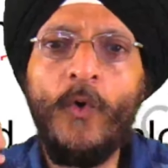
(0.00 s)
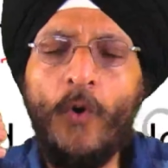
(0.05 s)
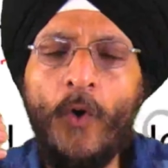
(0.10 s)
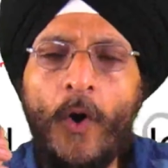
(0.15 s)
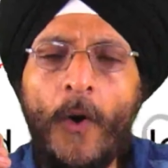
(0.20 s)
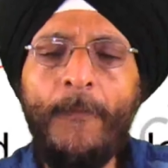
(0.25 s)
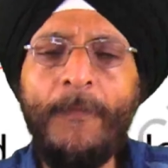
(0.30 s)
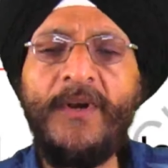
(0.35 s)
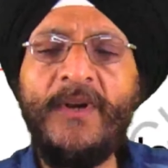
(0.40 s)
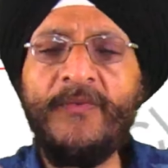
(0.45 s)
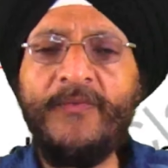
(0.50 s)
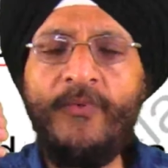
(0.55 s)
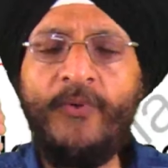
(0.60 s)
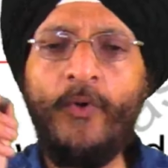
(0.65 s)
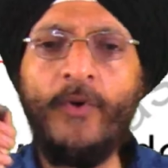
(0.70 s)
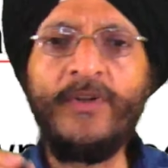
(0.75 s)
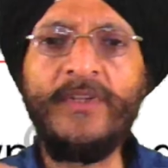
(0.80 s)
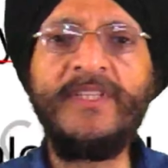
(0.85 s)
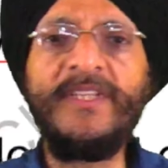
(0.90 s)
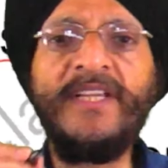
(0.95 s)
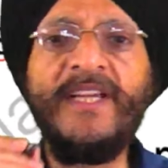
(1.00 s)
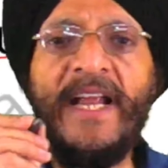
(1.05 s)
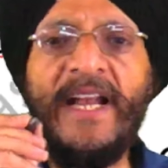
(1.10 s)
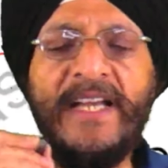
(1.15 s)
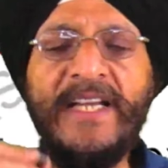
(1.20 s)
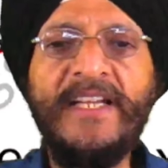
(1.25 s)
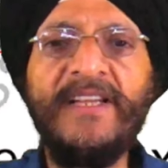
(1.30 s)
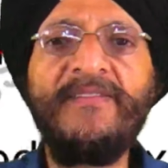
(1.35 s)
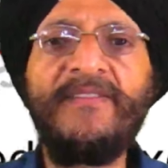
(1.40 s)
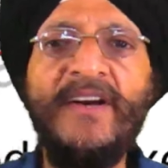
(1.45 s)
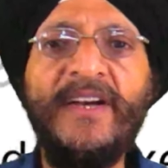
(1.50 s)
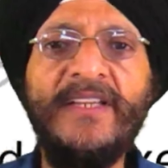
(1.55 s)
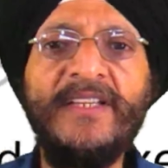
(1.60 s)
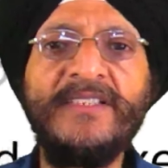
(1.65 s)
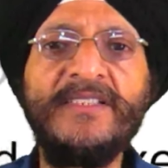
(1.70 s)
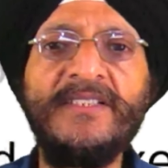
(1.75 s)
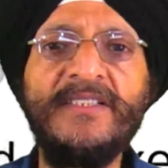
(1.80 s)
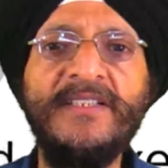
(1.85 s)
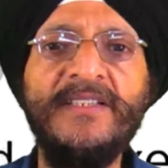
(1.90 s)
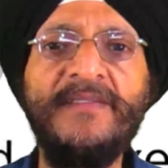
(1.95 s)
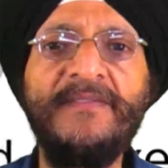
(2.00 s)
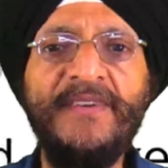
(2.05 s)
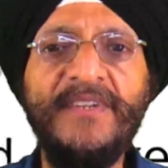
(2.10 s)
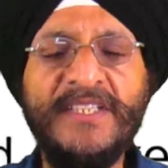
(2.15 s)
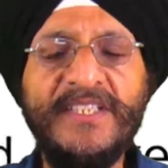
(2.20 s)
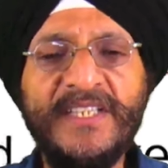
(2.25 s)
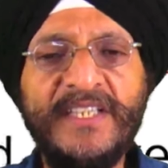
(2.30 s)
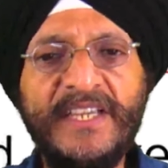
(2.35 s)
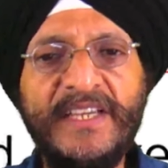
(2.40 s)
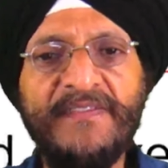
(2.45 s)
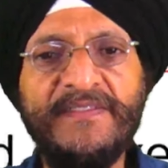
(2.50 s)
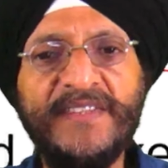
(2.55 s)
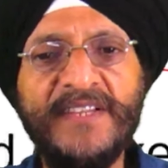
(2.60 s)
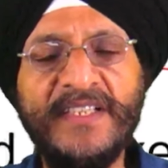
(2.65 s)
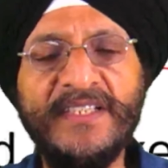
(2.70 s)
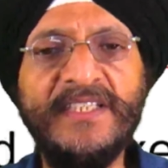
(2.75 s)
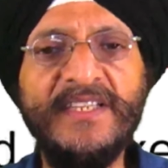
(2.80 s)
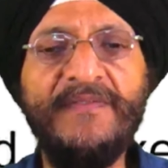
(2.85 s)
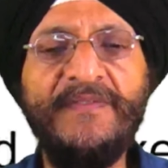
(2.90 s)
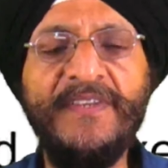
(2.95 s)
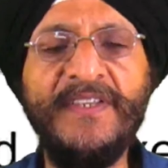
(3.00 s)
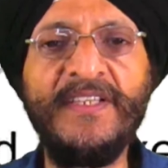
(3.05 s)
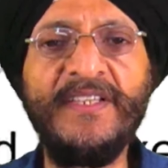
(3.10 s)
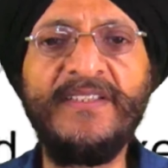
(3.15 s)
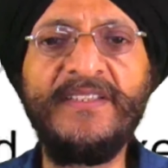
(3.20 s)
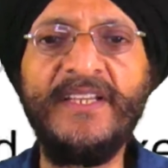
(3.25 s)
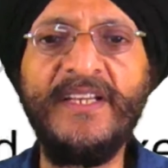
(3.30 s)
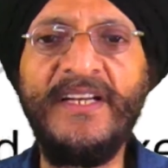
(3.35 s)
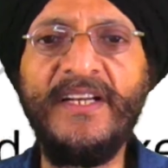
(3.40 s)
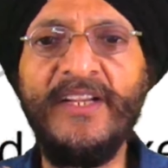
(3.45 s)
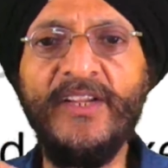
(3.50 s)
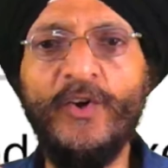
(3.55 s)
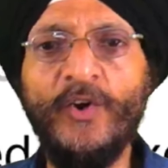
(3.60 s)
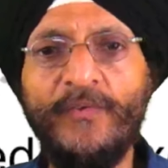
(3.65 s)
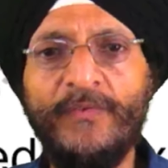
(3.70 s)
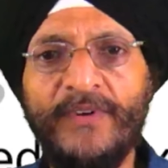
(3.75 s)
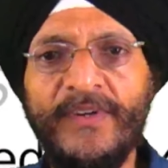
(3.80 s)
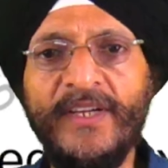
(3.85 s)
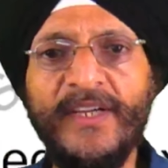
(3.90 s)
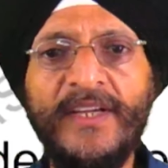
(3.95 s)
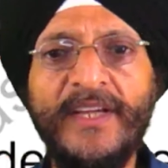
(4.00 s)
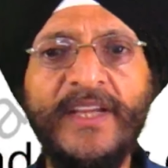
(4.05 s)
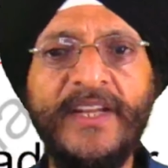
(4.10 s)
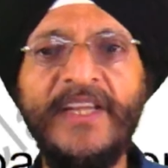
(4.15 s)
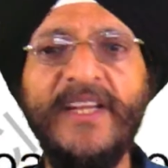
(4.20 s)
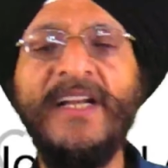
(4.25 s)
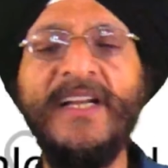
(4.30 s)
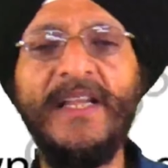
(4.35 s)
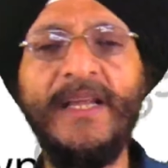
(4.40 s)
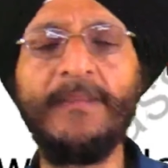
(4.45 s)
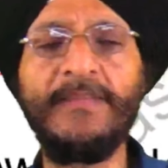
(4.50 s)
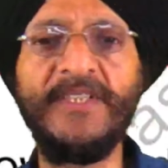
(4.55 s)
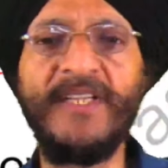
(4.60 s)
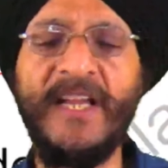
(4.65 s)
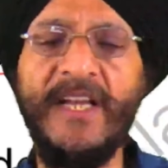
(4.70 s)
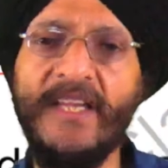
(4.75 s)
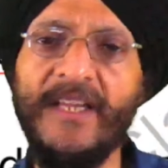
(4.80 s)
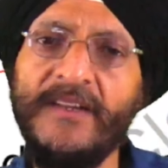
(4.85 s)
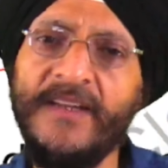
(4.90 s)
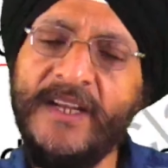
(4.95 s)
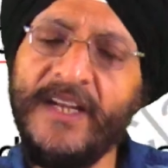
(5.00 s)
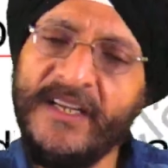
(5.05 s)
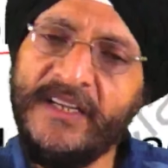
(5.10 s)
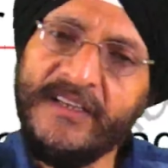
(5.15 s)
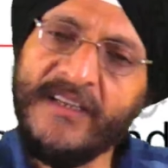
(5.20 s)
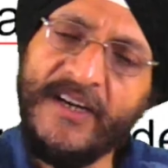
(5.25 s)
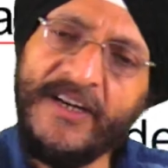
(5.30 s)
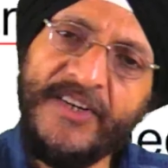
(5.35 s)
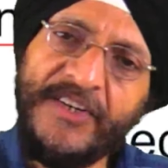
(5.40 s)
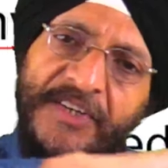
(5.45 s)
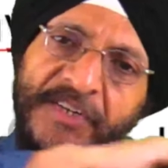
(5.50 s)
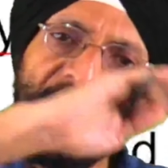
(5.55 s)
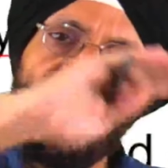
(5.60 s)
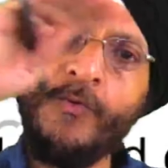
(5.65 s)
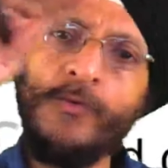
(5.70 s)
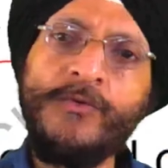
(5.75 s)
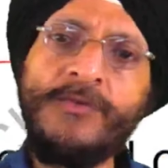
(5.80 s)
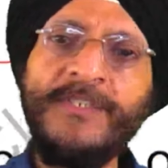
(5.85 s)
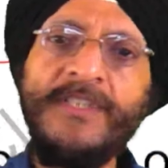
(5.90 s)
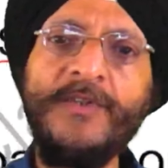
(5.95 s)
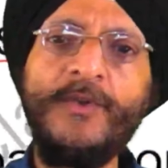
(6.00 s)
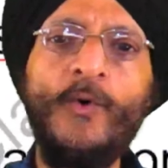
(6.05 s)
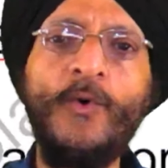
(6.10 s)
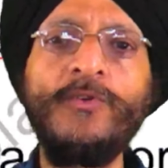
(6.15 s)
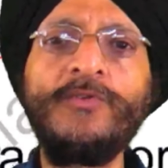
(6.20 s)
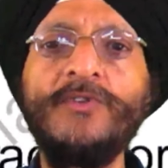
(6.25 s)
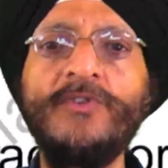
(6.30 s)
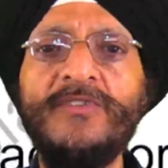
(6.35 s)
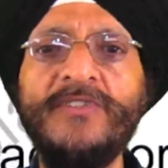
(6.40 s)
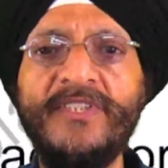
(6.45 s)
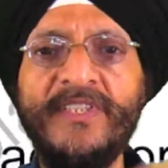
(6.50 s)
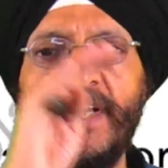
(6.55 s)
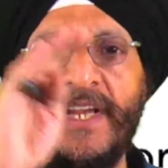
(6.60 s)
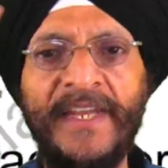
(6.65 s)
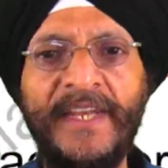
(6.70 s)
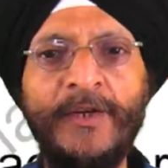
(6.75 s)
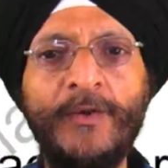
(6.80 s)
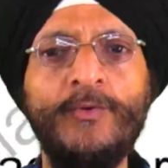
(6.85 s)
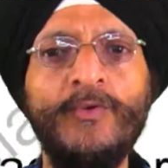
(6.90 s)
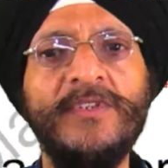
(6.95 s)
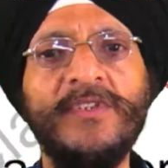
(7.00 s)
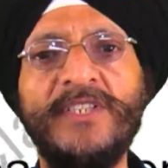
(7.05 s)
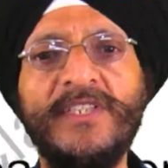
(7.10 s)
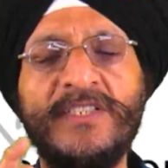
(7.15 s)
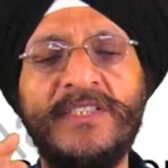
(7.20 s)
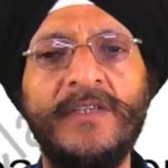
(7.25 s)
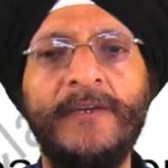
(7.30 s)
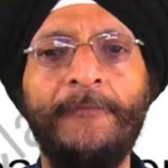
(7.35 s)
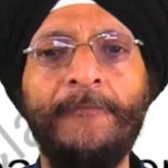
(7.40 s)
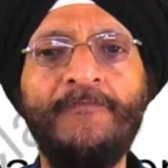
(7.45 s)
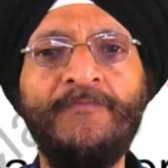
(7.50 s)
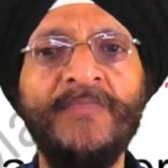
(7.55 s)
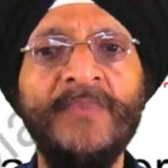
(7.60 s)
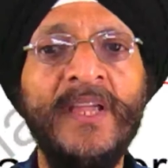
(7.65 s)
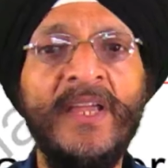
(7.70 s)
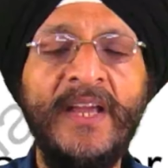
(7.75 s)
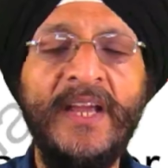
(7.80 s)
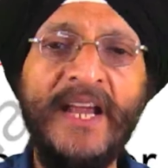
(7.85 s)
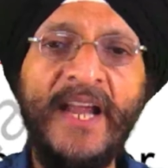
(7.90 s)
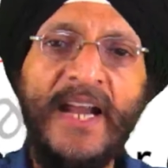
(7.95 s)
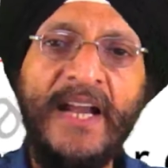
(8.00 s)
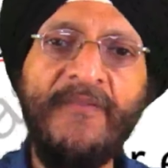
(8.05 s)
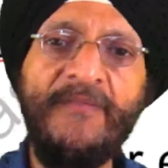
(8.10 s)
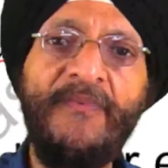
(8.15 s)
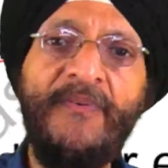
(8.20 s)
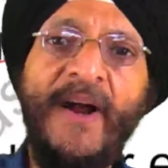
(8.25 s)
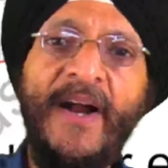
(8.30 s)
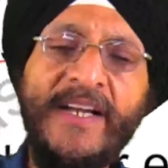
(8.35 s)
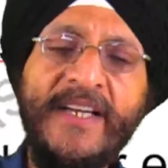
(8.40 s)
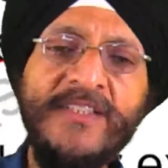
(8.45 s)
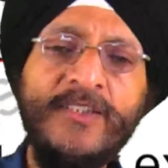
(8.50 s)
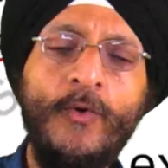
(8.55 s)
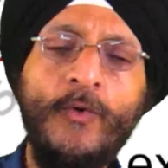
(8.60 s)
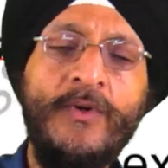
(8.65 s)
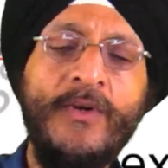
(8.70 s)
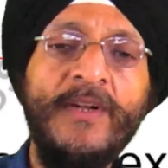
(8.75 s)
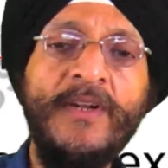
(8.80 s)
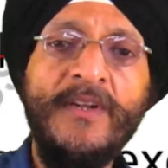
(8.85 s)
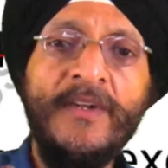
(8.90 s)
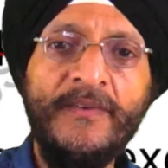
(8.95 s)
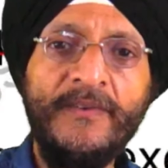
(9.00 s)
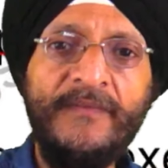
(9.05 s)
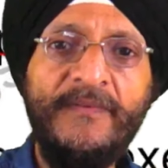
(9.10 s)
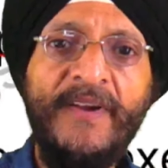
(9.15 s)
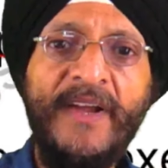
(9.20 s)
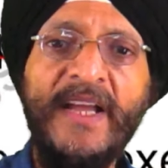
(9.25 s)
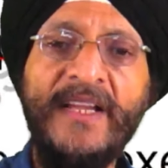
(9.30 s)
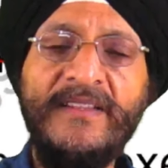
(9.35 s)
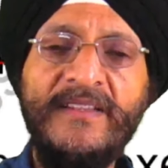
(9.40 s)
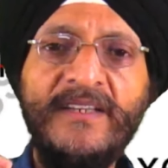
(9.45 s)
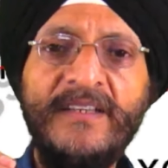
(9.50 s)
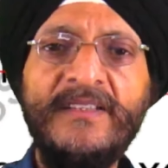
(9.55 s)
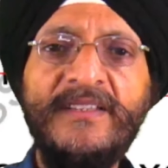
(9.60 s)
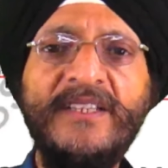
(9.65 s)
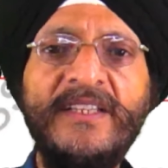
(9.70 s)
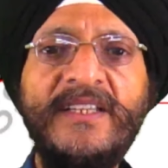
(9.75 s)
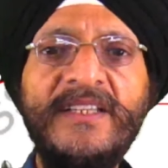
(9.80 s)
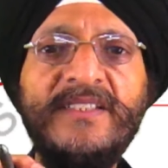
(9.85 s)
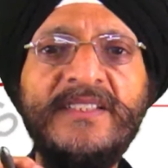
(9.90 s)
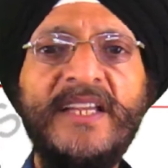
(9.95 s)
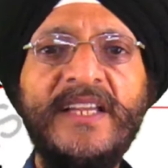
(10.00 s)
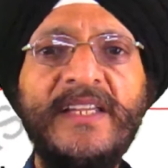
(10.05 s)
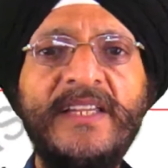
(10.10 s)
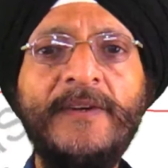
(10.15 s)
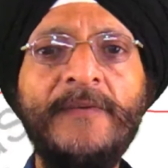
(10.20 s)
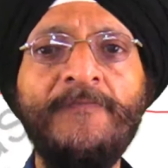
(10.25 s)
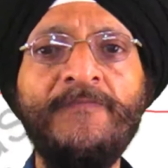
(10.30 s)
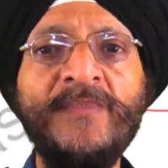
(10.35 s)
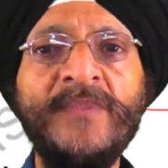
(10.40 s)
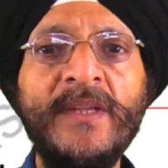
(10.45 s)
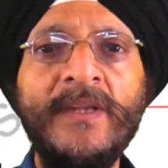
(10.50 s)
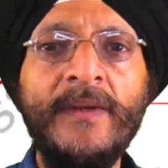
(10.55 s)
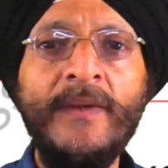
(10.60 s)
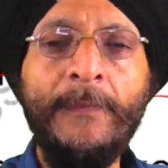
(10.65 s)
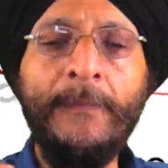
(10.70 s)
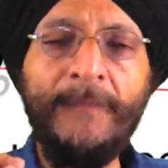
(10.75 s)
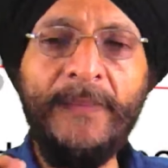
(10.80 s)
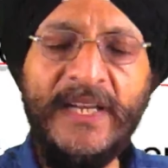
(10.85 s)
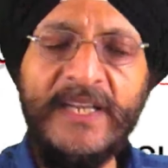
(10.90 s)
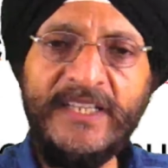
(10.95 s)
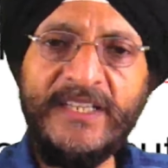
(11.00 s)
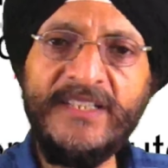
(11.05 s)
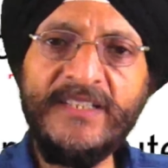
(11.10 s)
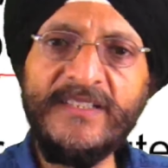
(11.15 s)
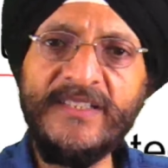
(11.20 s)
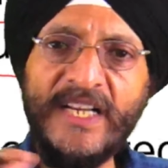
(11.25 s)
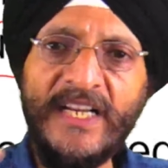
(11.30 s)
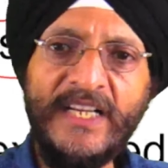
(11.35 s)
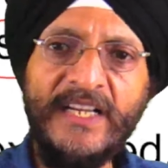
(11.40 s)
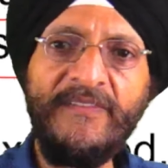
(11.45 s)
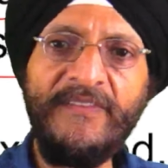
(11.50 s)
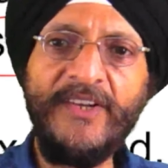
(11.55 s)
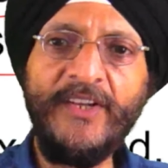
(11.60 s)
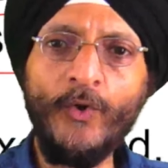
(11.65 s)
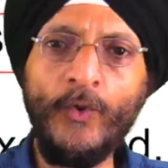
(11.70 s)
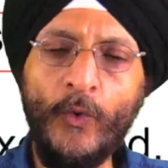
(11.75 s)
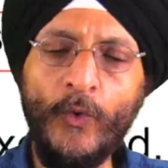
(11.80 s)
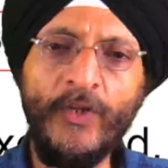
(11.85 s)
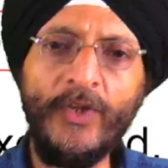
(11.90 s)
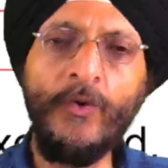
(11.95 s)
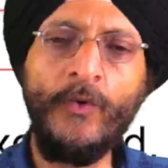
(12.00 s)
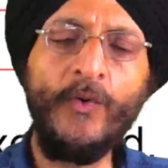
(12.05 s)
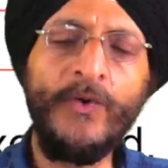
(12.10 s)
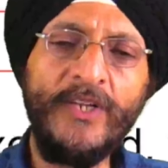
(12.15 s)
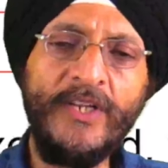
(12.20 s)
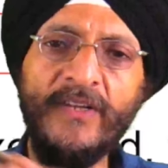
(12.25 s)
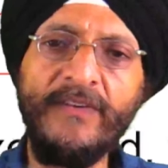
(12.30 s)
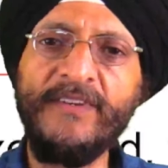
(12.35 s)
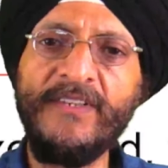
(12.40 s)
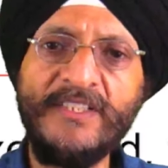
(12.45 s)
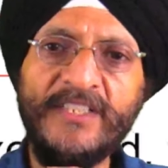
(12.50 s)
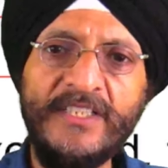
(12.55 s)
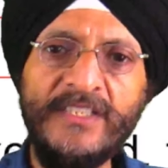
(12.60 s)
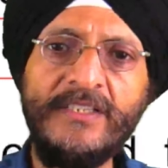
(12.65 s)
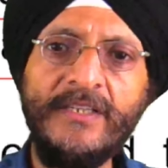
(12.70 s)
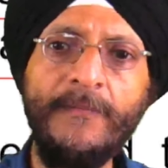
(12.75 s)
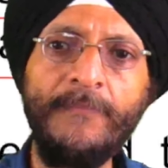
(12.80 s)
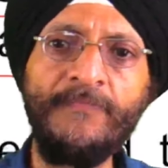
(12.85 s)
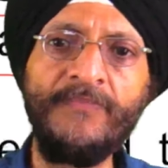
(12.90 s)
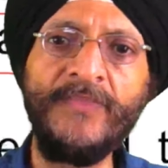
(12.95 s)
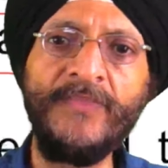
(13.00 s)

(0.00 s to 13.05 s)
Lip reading: opt for the antivirus which gives us the facility of real-time scanning. It continuously goes on scanning your system and finds out whether there is any malicious activity going on in our system,